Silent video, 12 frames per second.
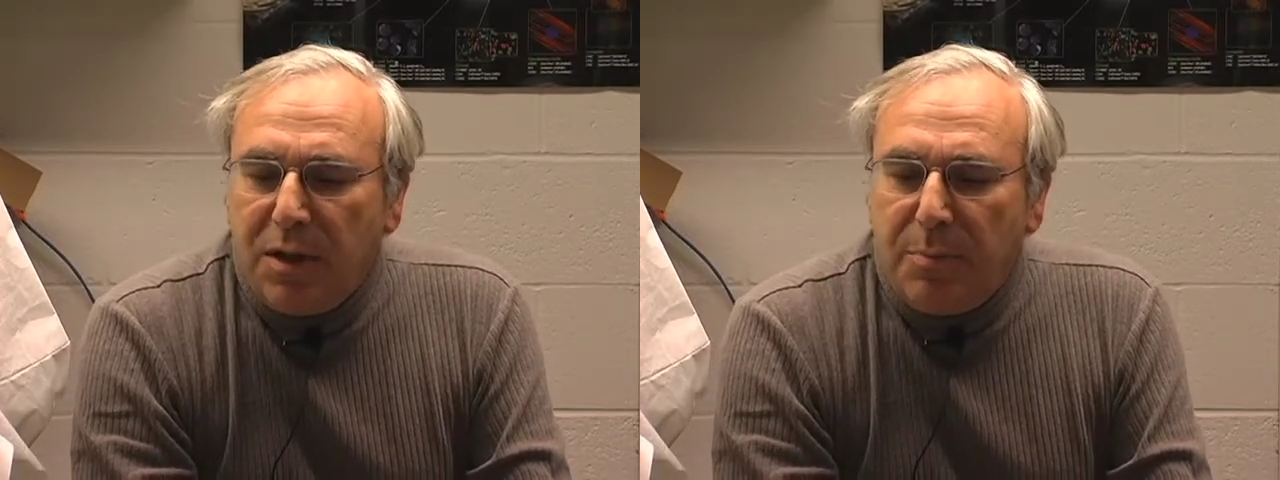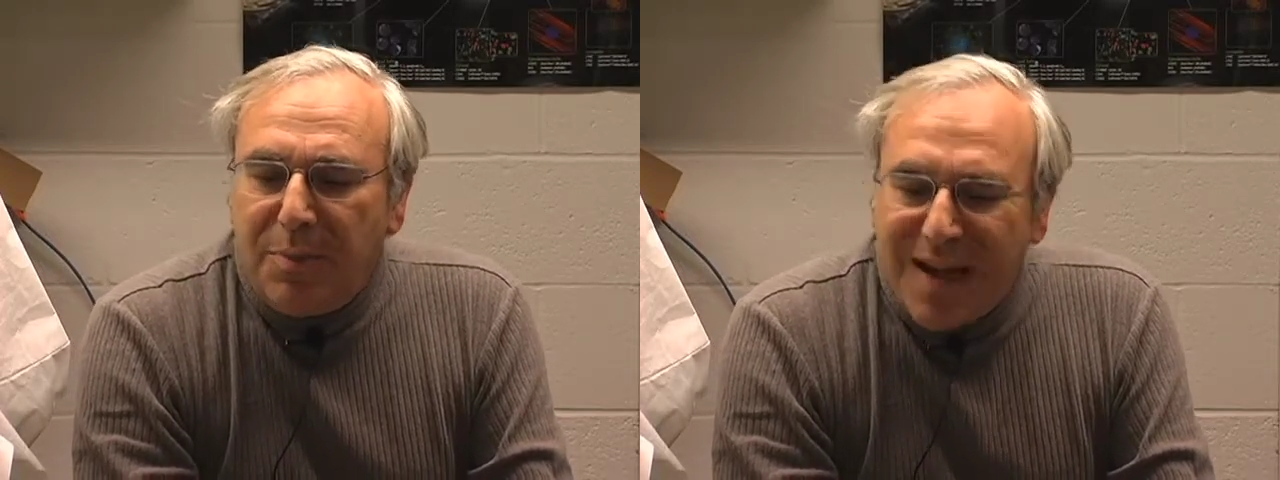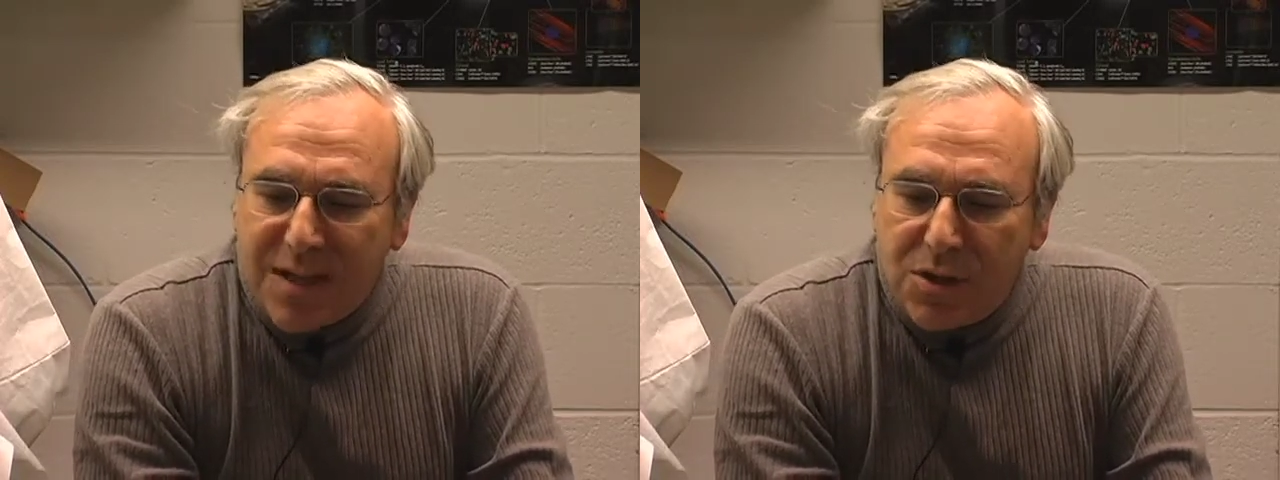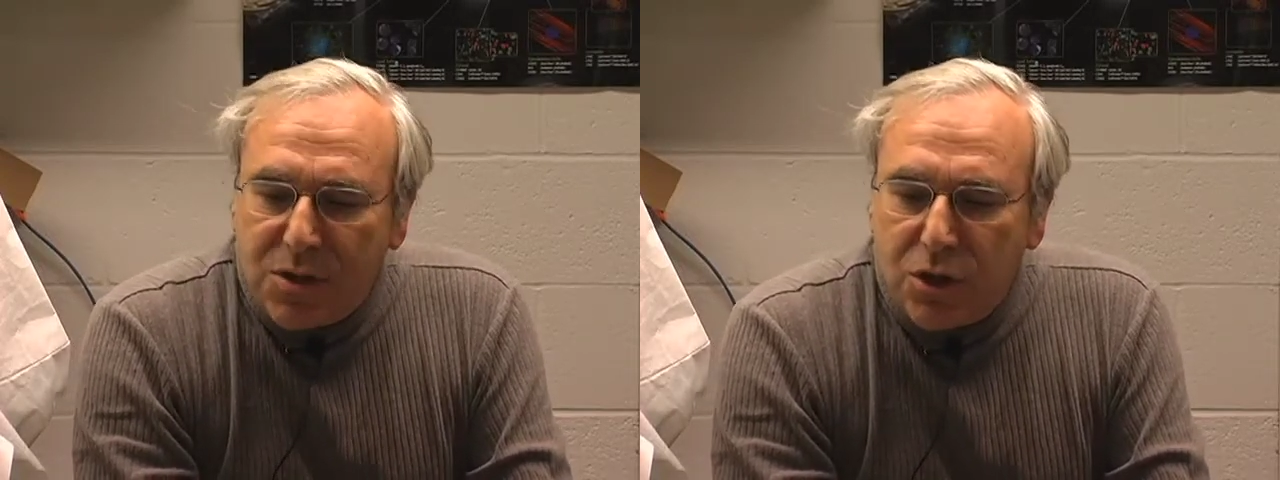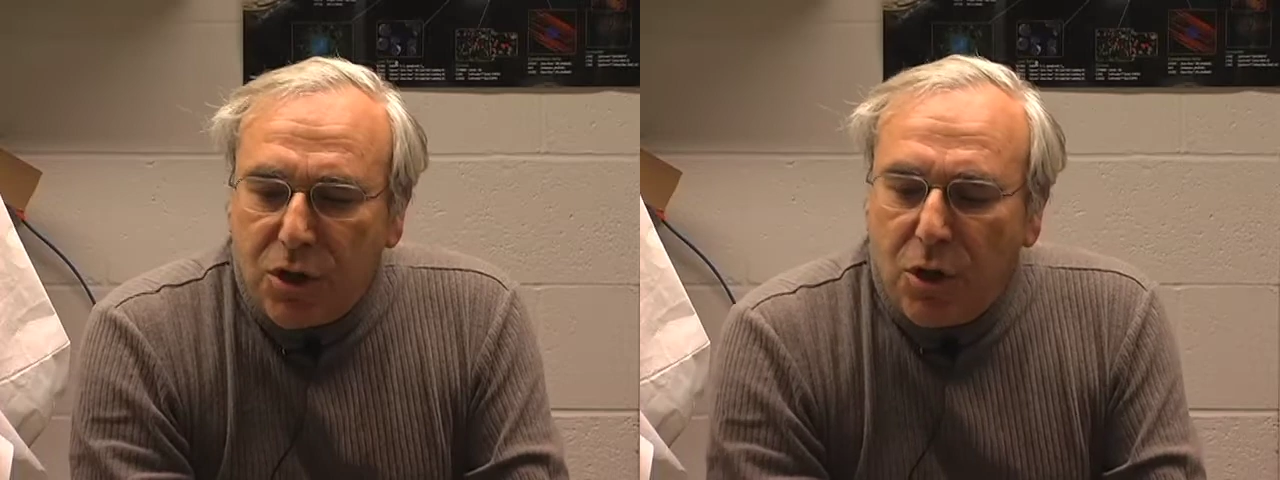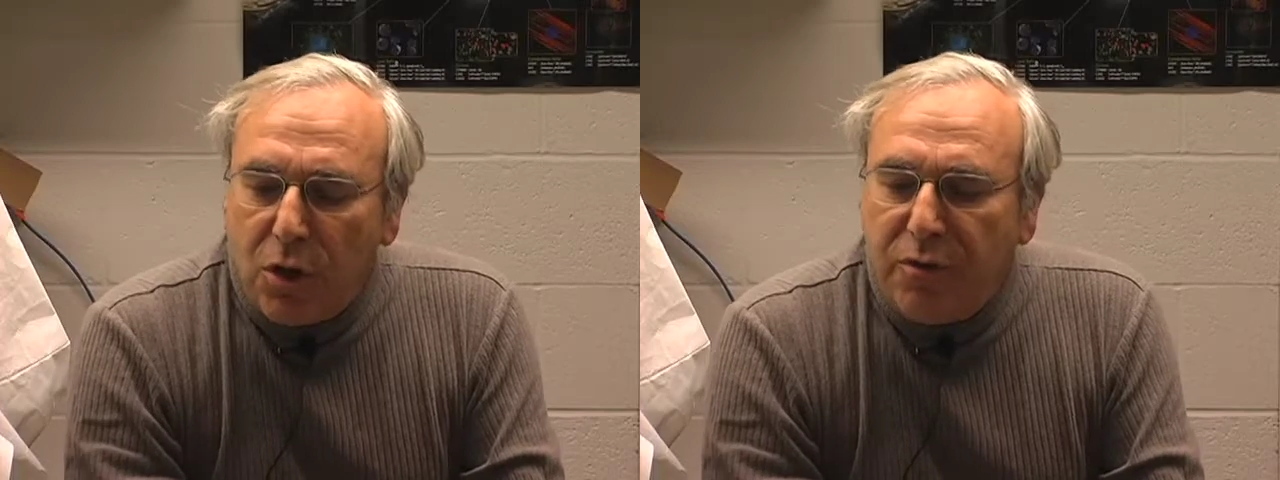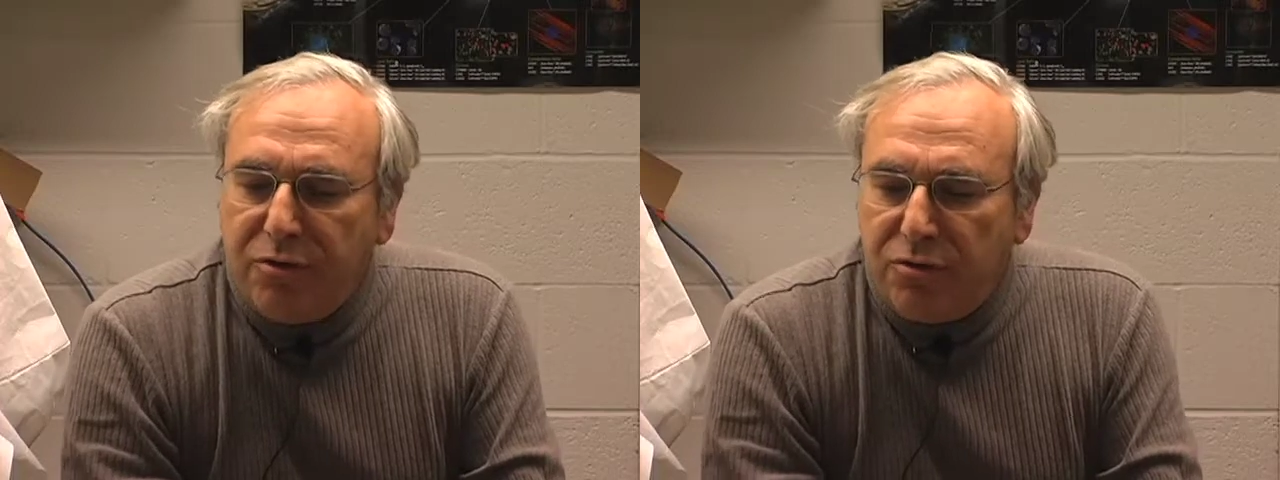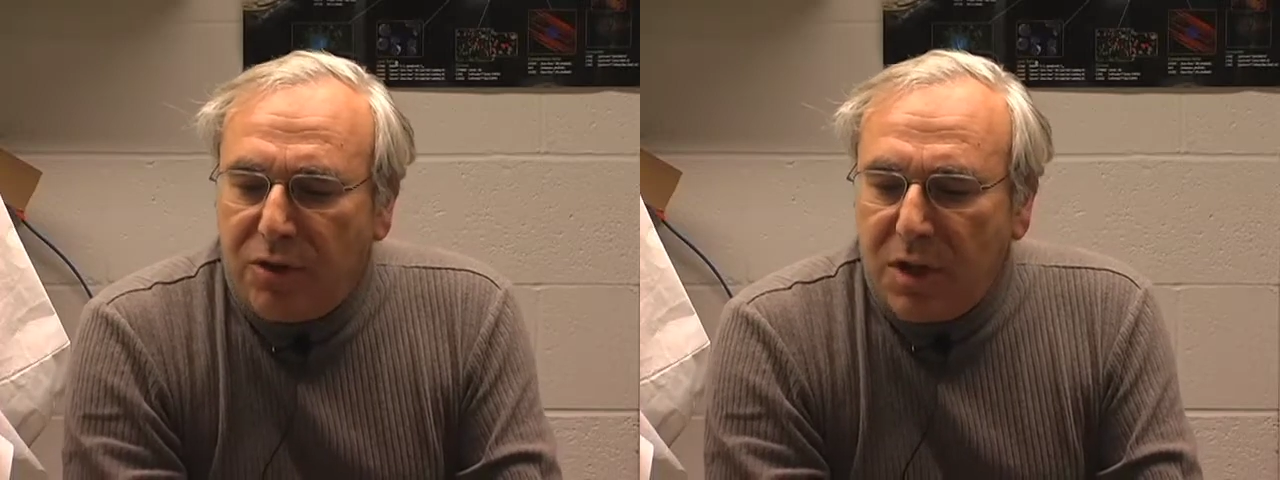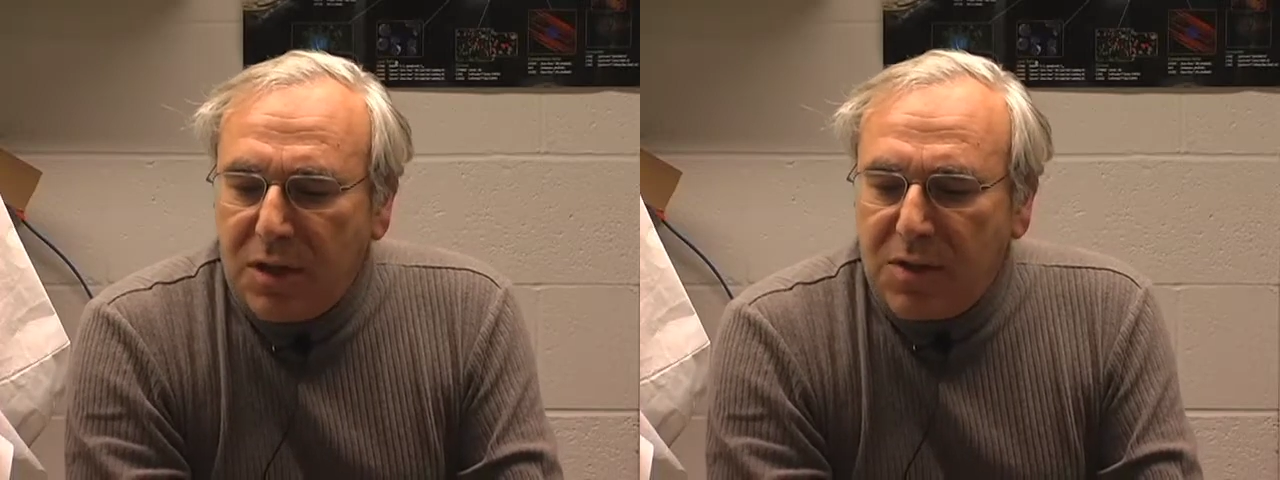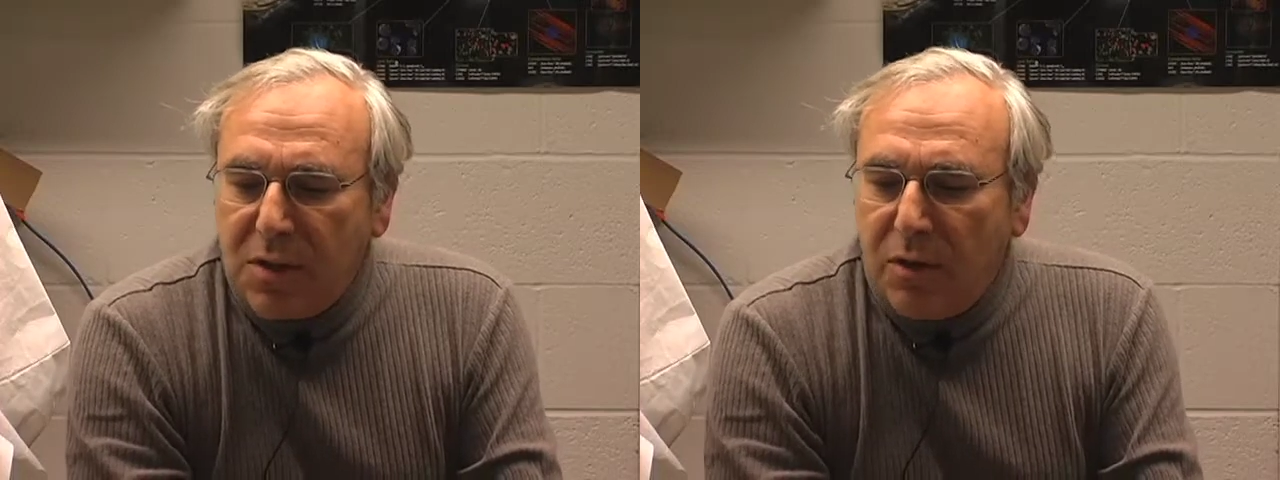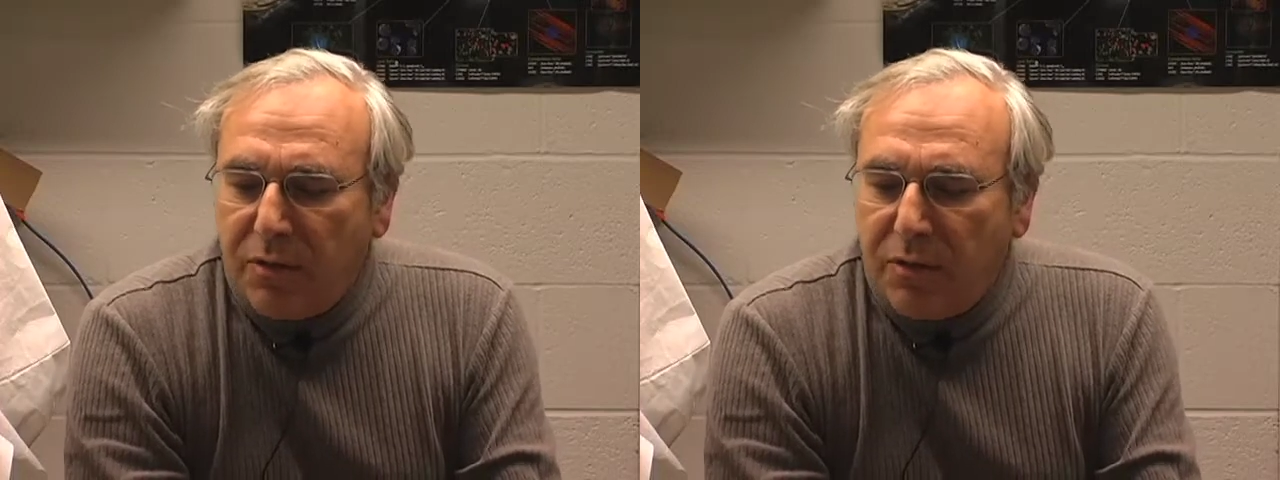the passage of drugs